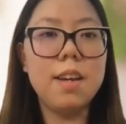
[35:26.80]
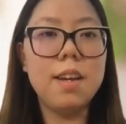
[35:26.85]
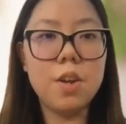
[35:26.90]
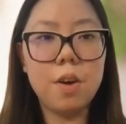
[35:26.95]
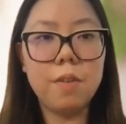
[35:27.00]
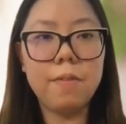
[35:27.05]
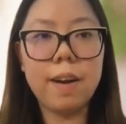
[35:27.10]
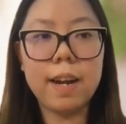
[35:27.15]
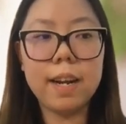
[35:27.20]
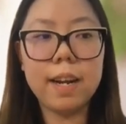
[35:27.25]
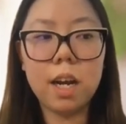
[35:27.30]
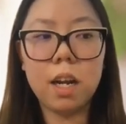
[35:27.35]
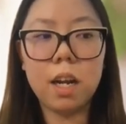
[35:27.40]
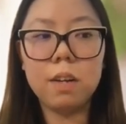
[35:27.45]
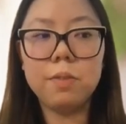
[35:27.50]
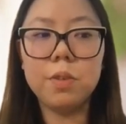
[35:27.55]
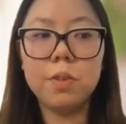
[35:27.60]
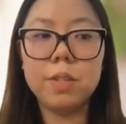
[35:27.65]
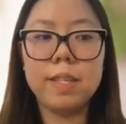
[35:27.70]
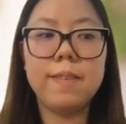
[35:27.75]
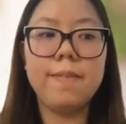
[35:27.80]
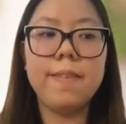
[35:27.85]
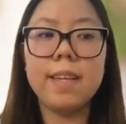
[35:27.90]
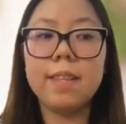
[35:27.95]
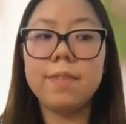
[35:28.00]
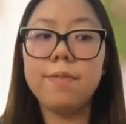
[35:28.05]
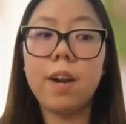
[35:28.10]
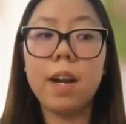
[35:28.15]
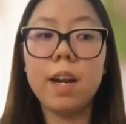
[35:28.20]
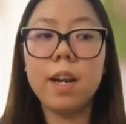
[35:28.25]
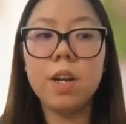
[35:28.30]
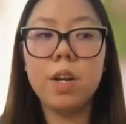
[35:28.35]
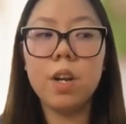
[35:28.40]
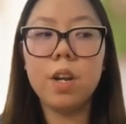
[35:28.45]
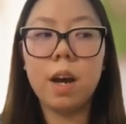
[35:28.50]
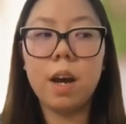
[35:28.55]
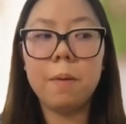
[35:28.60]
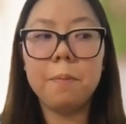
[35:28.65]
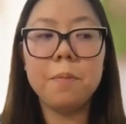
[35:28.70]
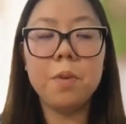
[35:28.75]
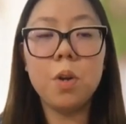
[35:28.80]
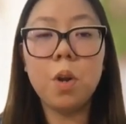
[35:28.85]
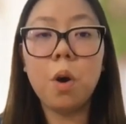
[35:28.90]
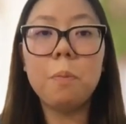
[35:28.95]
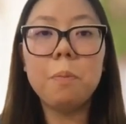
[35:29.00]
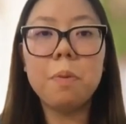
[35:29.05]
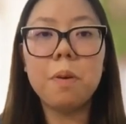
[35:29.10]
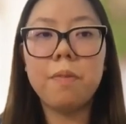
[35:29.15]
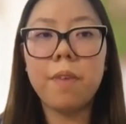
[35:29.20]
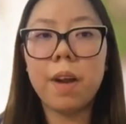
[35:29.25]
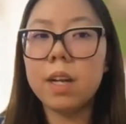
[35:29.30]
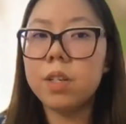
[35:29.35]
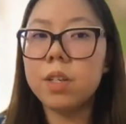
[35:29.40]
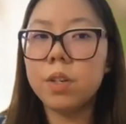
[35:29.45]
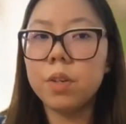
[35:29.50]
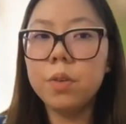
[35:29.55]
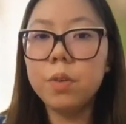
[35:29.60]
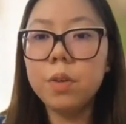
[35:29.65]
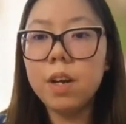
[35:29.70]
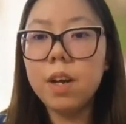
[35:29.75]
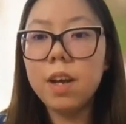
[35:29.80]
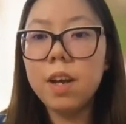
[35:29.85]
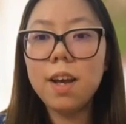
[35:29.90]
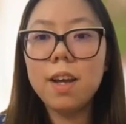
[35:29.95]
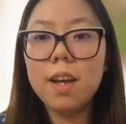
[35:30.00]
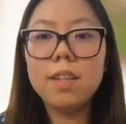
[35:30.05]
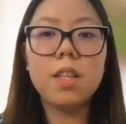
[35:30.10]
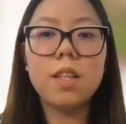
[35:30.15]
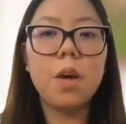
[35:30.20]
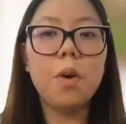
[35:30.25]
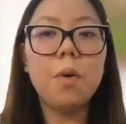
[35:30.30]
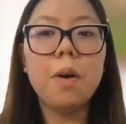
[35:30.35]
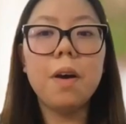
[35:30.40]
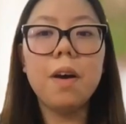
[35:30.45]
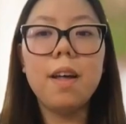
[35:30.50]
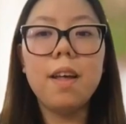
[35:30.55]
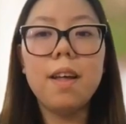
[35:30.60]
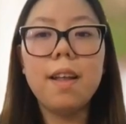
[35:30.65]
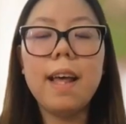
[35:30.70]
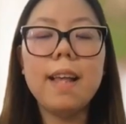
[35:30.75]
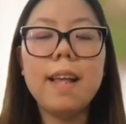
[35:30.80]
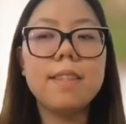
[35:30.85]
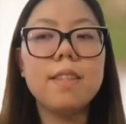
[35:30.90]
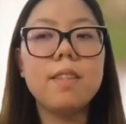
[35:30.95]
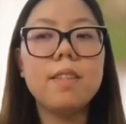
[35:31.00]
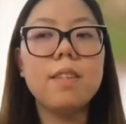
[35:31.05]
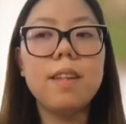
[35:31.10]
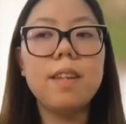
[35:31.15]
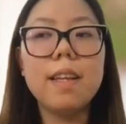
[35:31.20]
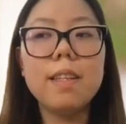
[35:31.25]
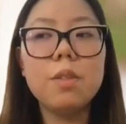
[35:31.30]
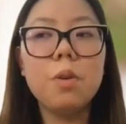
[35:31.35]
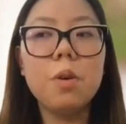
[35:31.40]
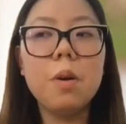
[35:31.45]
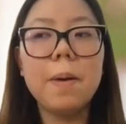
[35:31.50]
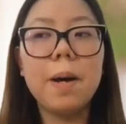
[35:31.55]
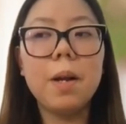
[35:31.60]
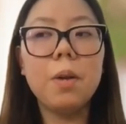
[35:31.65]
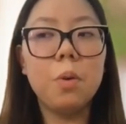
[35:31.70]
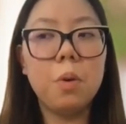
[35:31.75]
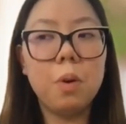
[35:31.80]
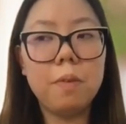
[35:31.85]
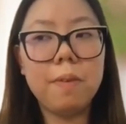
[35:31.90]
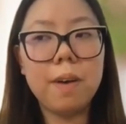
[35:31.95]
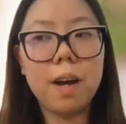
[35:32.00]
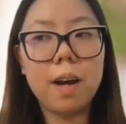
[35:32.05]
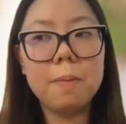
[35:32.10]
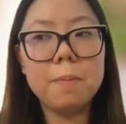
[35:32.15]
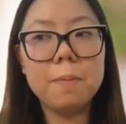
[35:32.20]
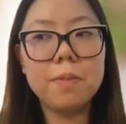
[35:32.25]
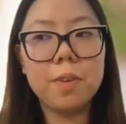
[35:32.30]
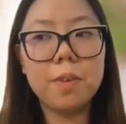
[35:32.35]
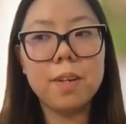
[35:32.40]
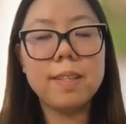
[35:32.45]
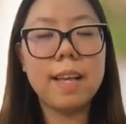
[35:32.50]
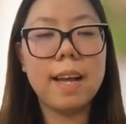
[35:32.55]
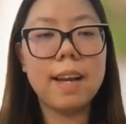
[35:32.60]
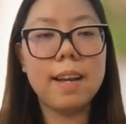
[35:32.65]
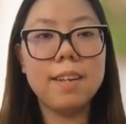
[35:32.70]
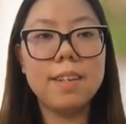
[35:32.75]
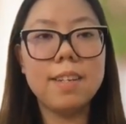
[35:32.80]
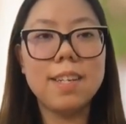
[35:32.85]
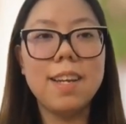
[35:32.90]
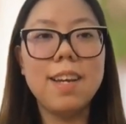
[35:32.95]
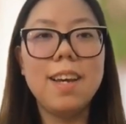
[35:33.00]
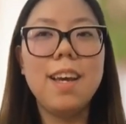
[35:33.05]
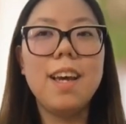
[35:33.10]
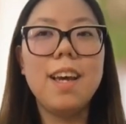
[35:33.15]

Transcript: you know, a very colorful CV is very non-professional. So let's talk about law firms for a second.